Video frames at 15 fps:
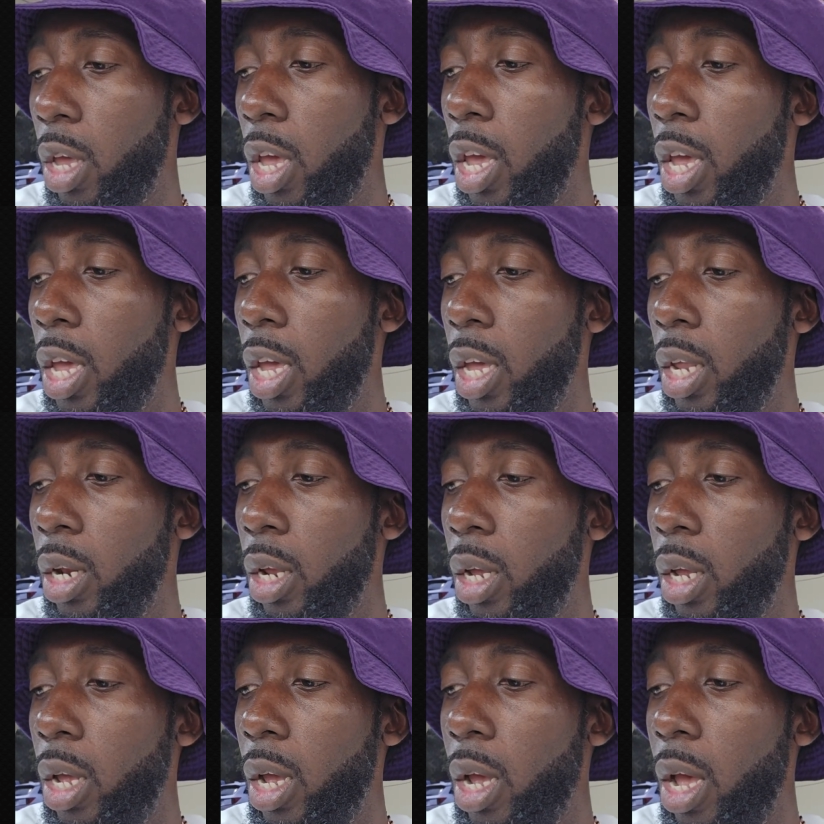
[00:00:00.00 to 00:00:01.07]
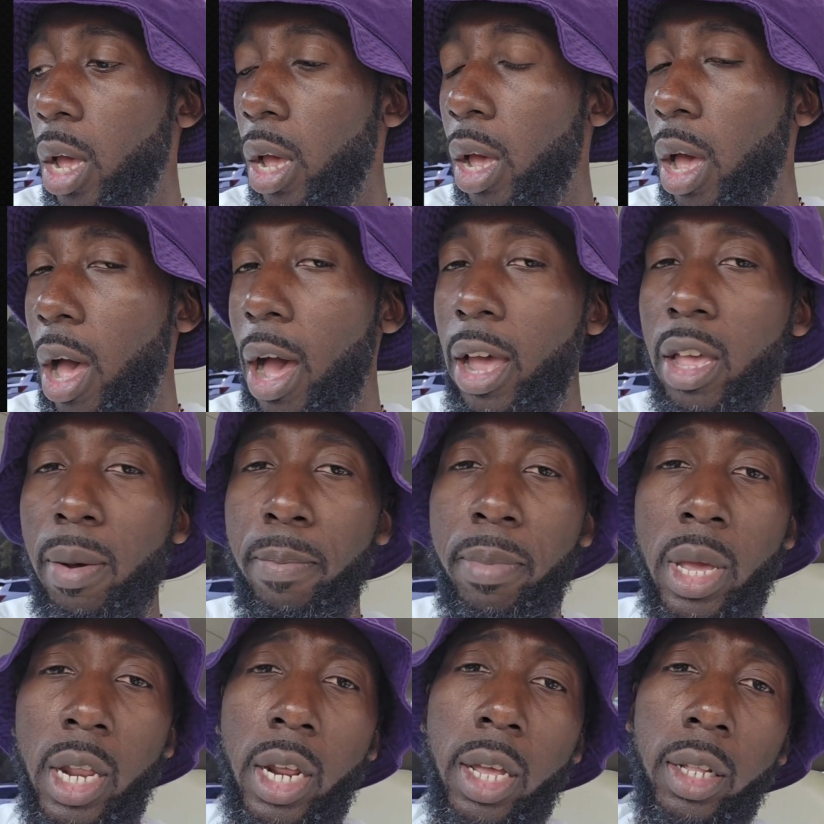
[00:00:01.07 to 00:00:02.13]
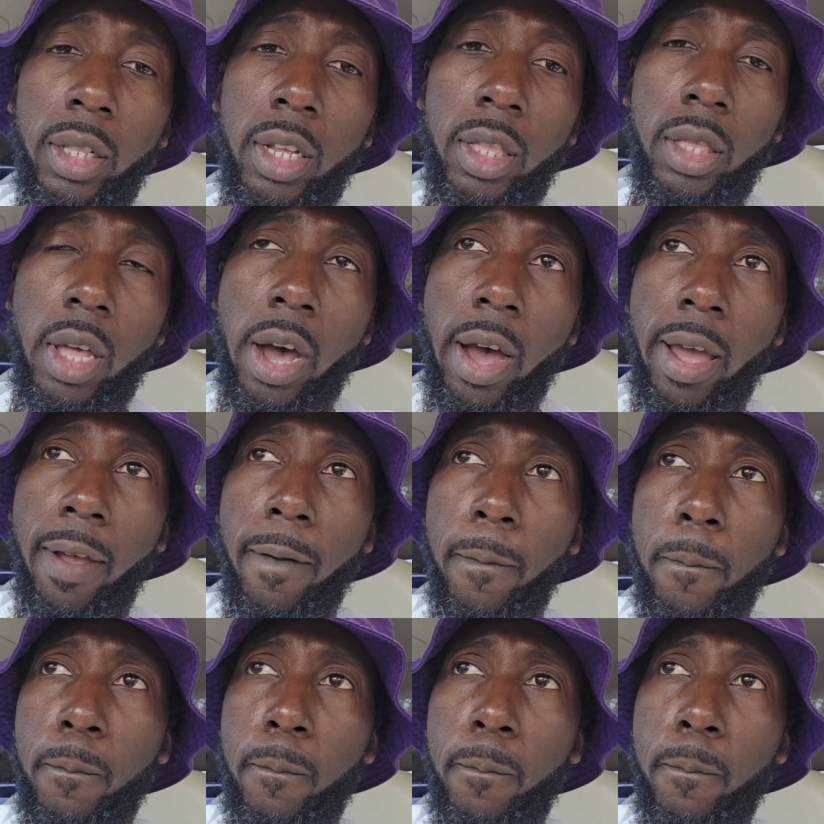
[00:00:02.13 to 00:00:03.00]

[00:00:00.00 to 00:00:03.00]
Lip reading: And I immediately thought